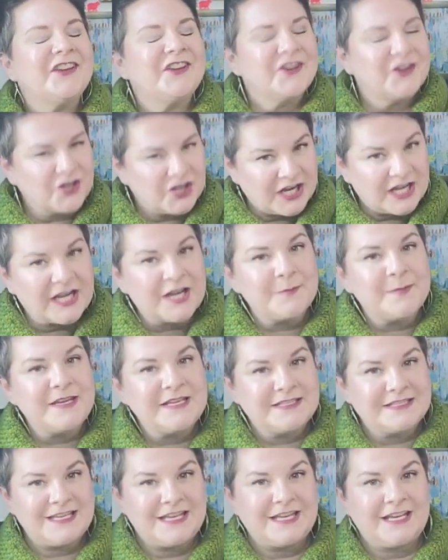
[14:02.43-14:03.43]
You're gonna
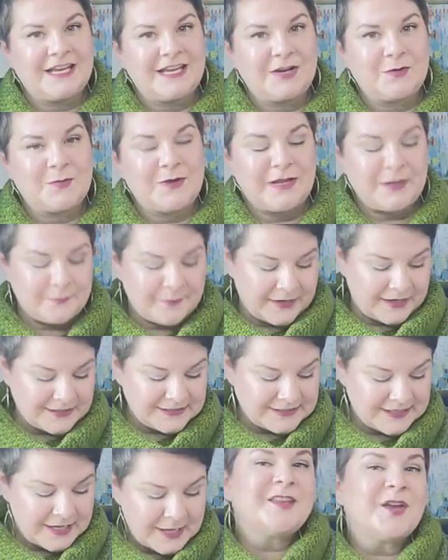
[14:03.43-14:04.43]
be seeing it quite a
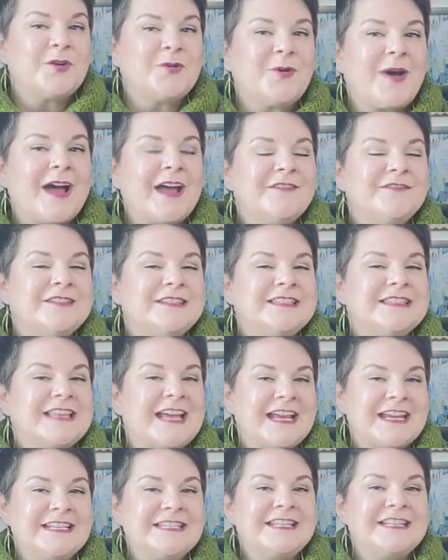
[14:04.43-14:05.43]
bit. So I've
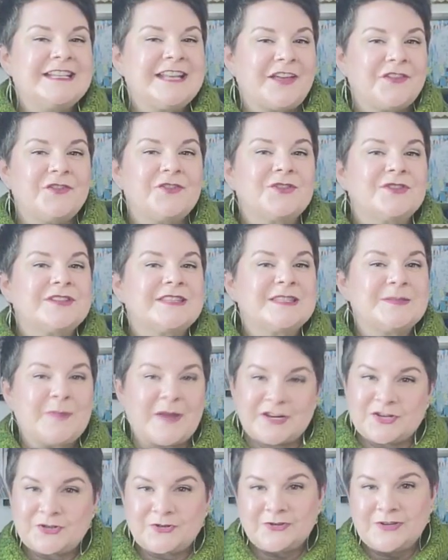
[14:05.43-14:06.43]
designed another
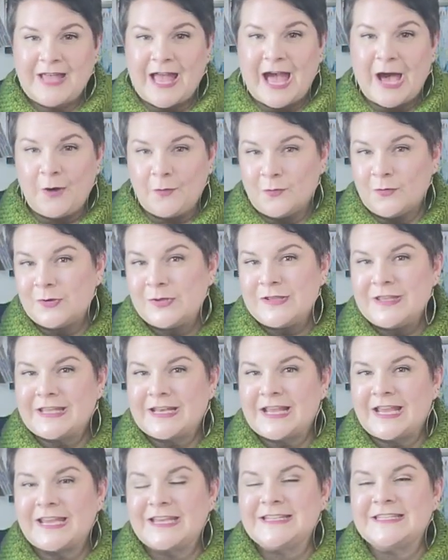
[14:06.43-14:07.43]
special cowl
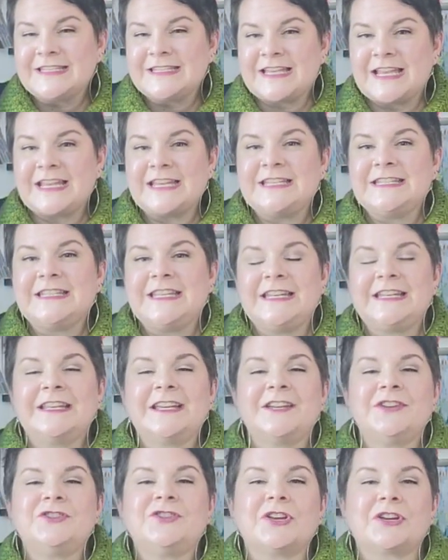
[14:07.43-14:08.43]
that I designed in
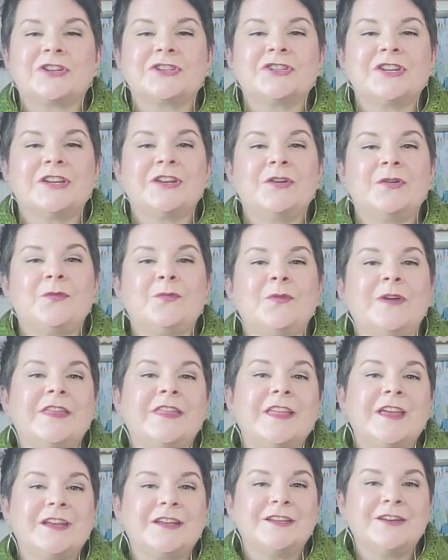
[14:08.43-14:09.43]
conjunction
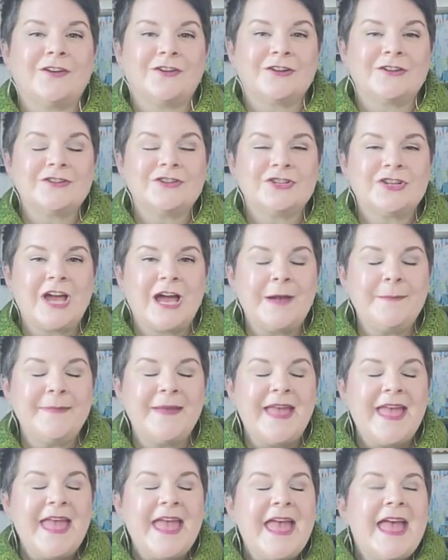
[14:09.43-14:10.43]
with a yarn
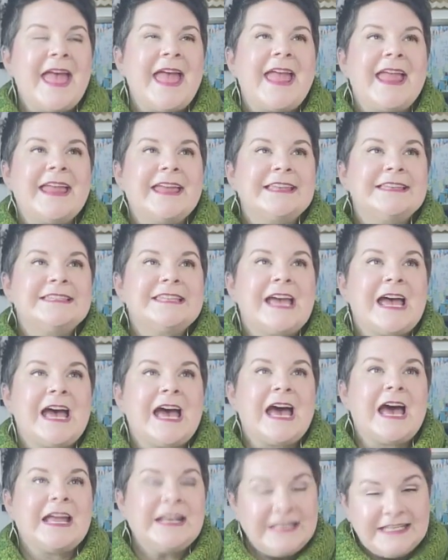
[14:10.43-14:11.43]
shop, and
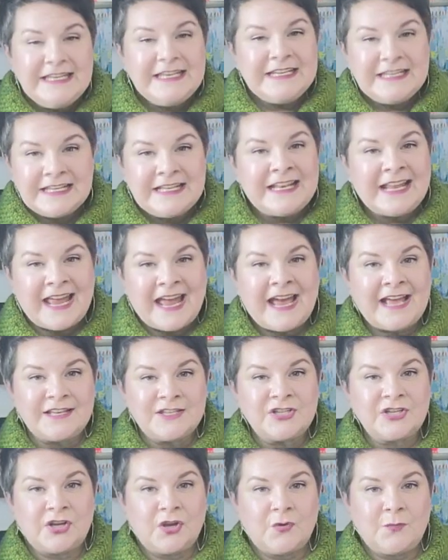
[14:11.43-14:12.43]
I needed a
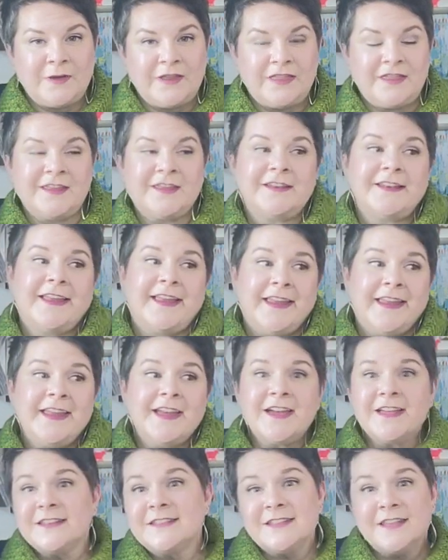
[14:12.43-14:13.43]
hat to go with it.
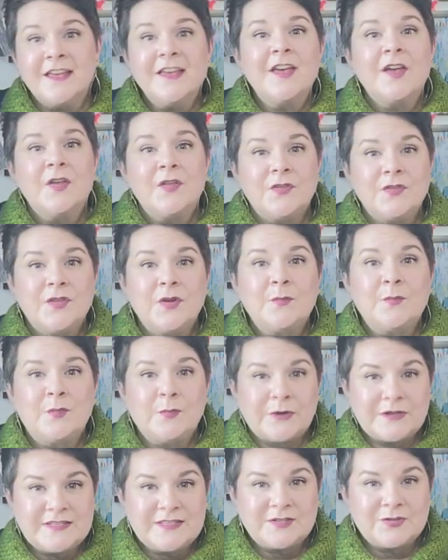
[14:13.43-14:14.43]
And the
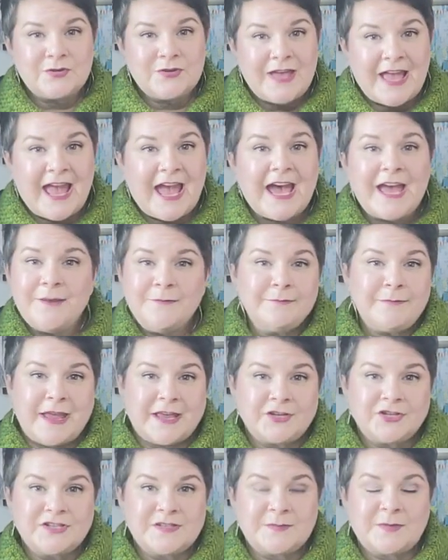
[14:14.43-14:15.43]
Bristol hat
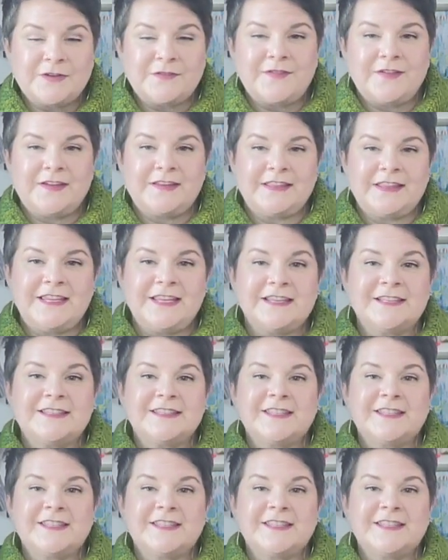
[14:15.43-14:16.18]
matches perfectly.